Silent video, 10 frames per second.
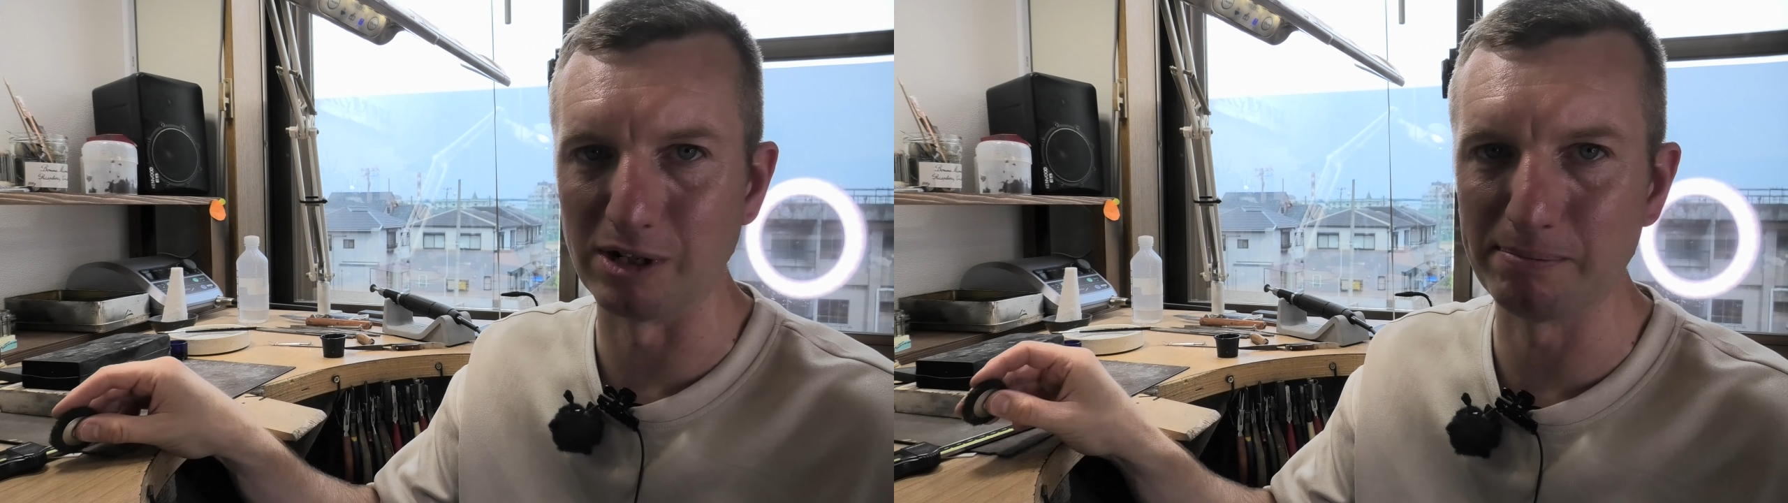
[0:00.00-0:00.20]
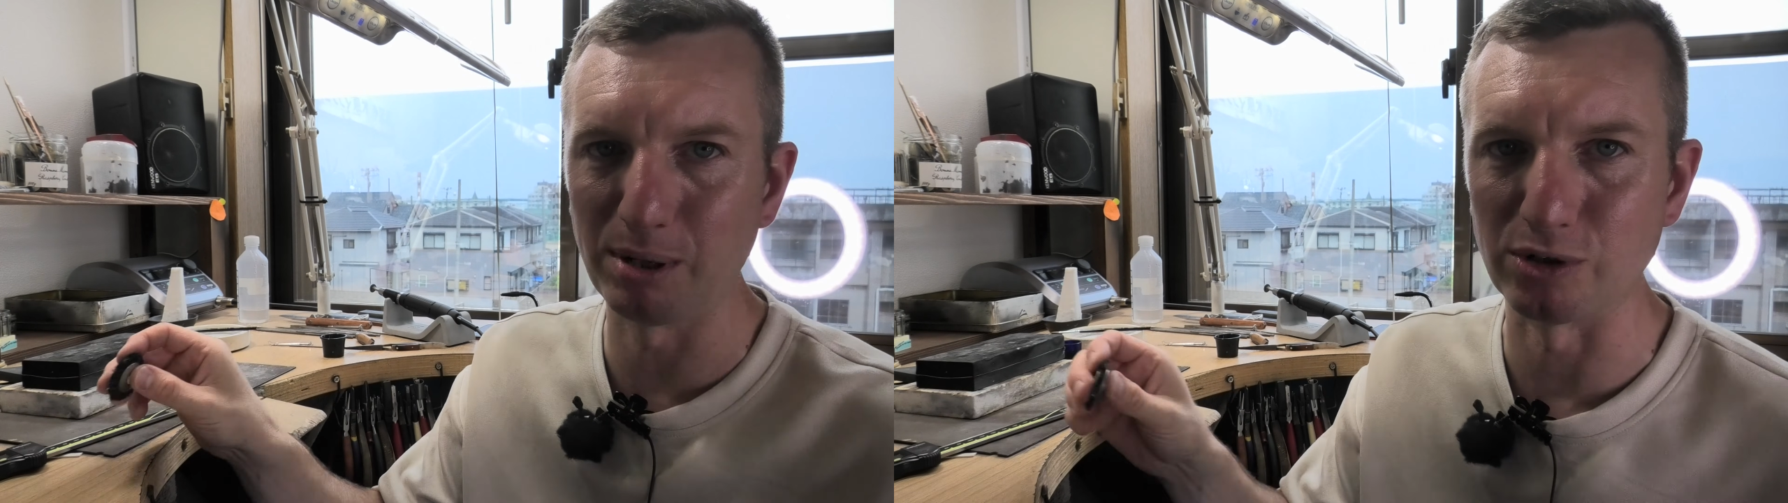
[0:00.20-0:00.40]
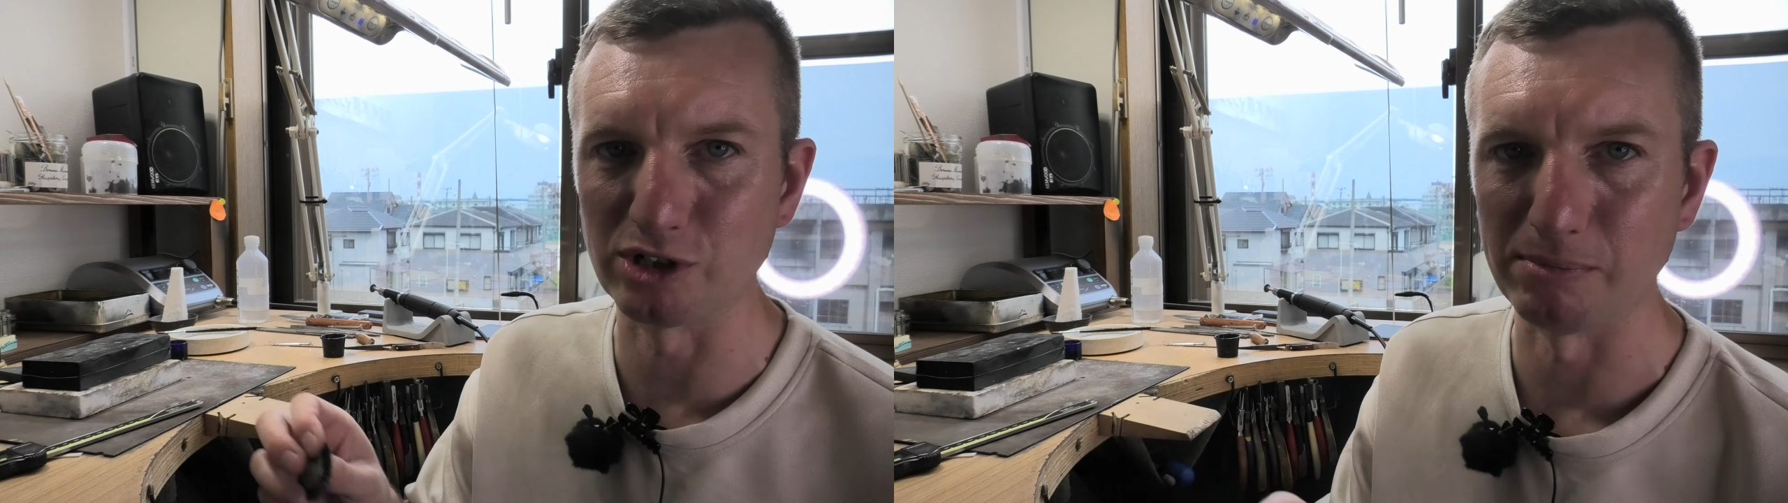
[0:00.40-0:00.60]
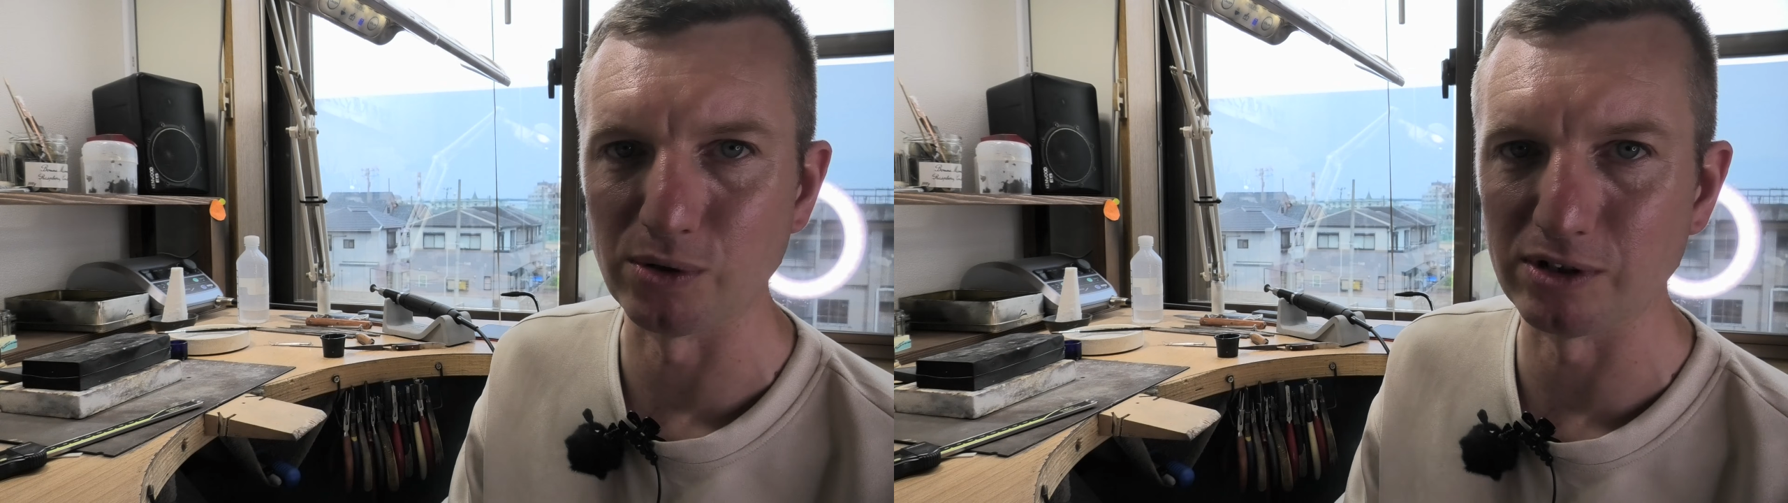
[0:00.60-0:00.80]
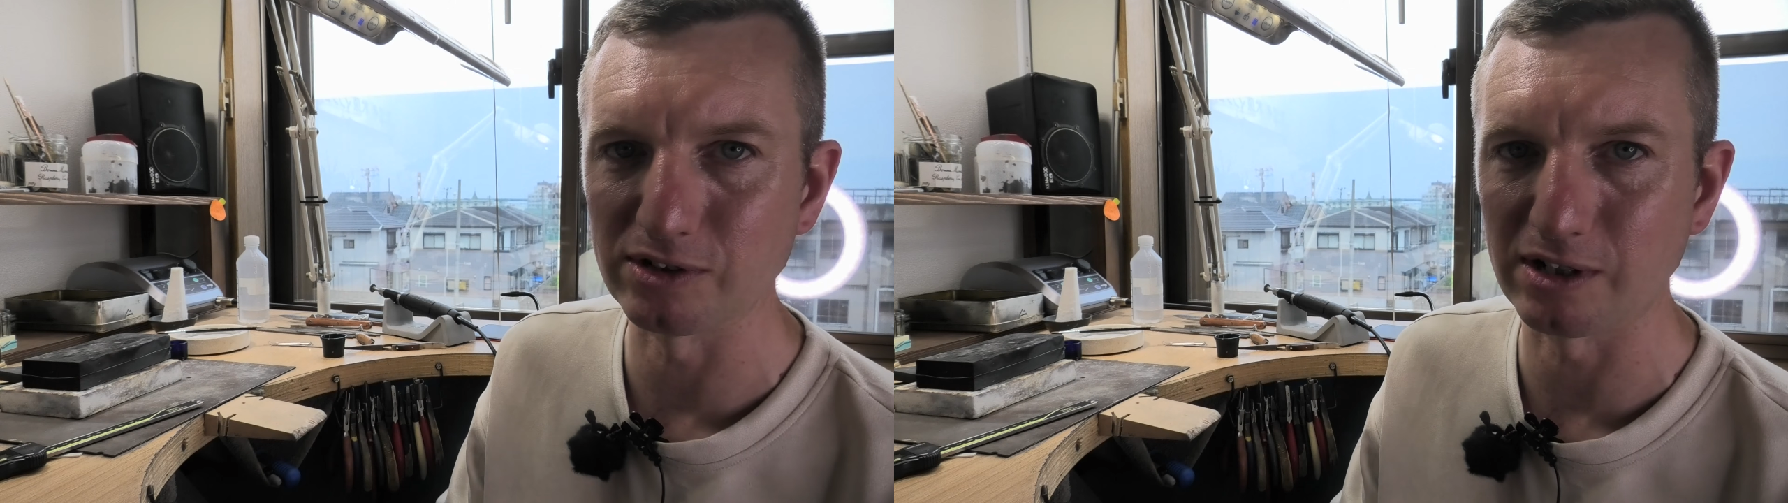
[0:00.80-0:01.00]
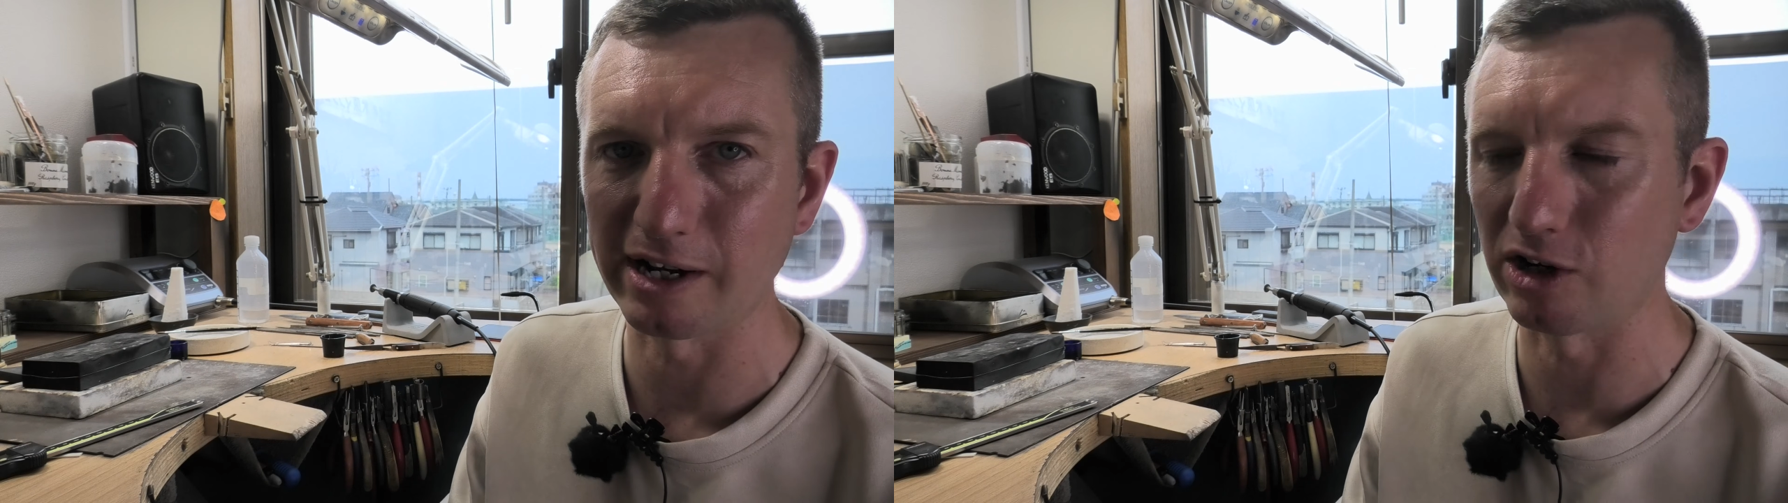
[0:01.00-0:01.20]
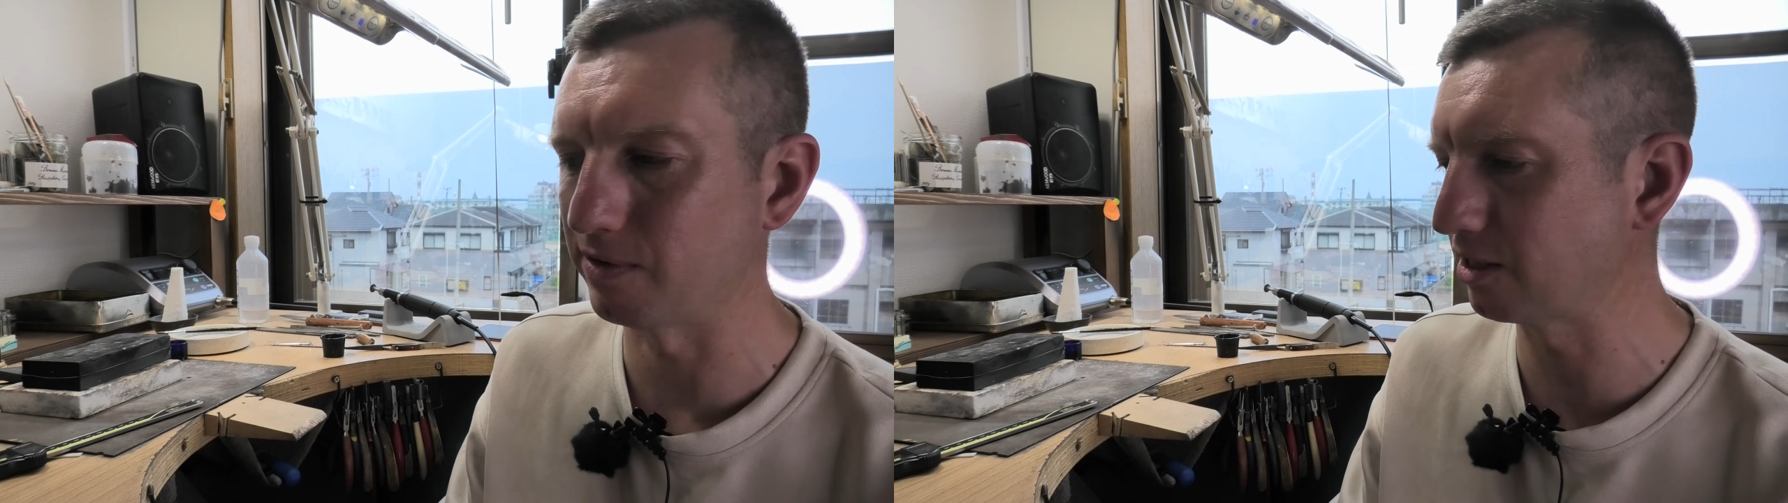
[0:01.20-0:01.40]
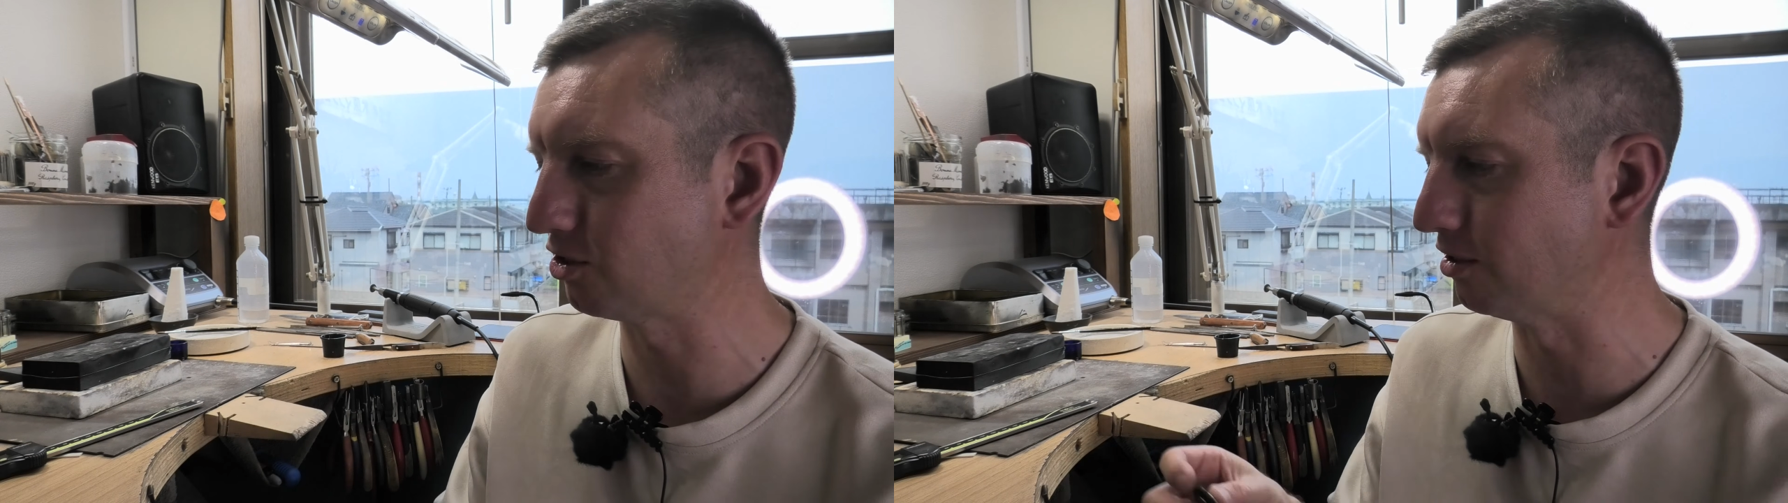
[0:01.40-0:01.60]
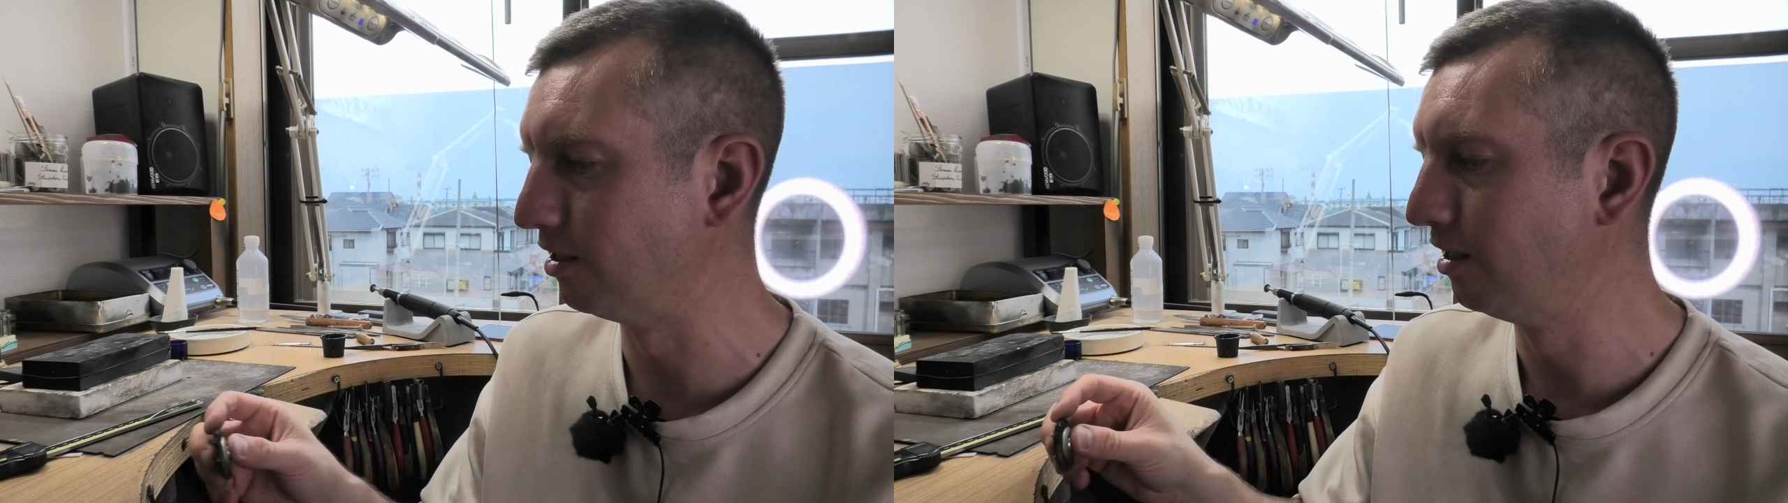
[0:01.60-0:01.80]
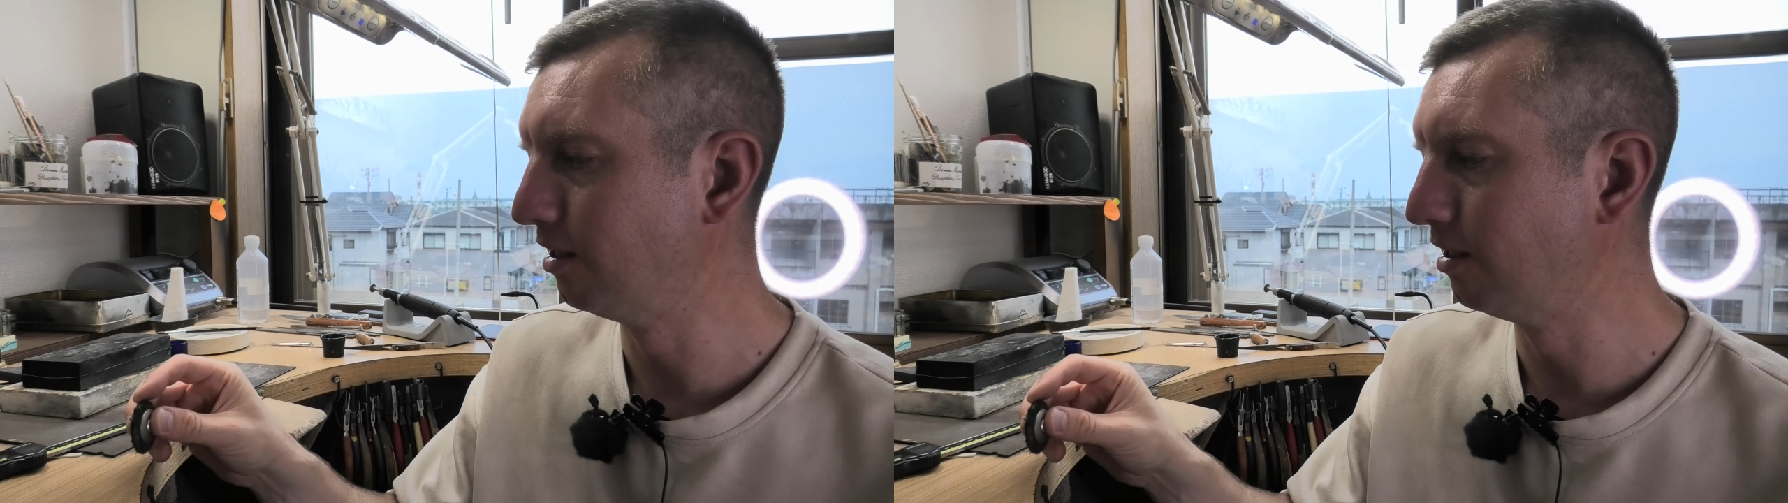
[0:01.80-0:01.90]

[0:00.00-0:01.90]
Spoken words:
my polishing motors are out of action.